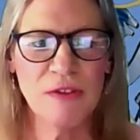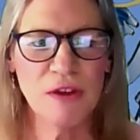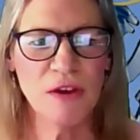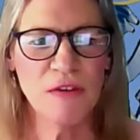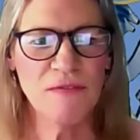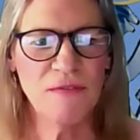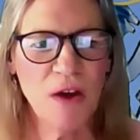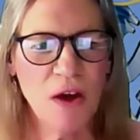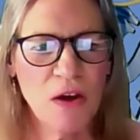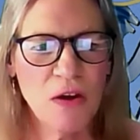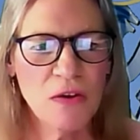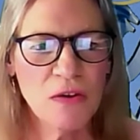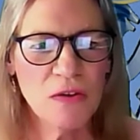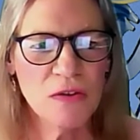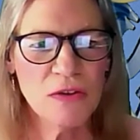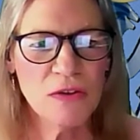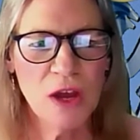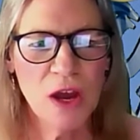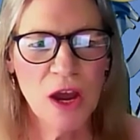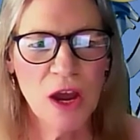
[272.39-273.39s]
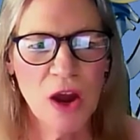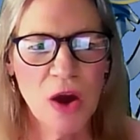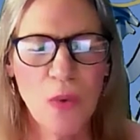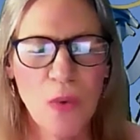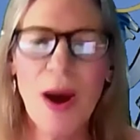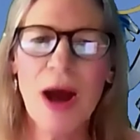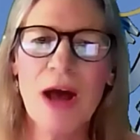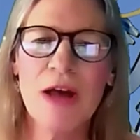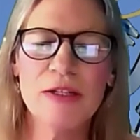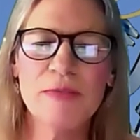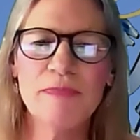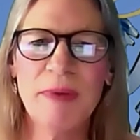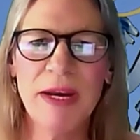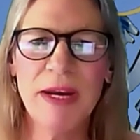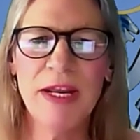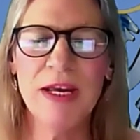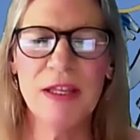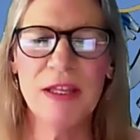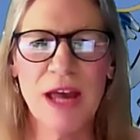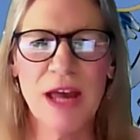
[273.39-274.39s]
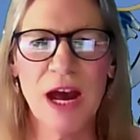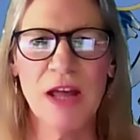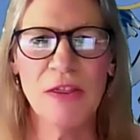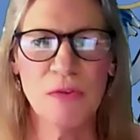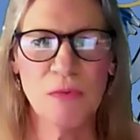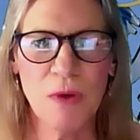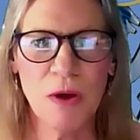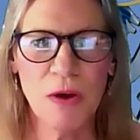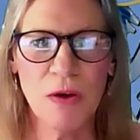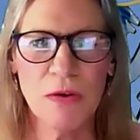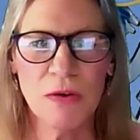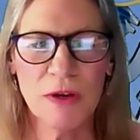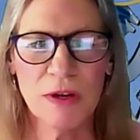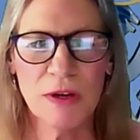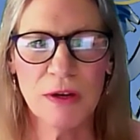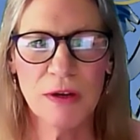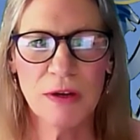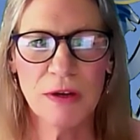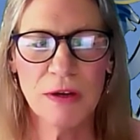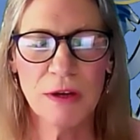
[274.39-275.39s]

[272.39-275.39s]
of their phones while speeding down the road?